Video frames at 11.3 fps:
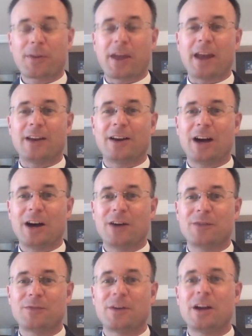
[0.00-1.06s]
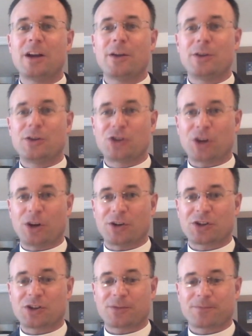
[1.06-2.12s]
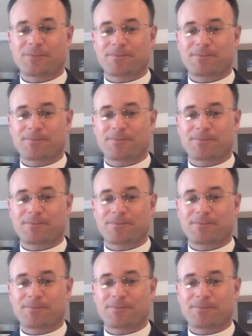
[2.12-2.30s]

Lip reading: date of the church.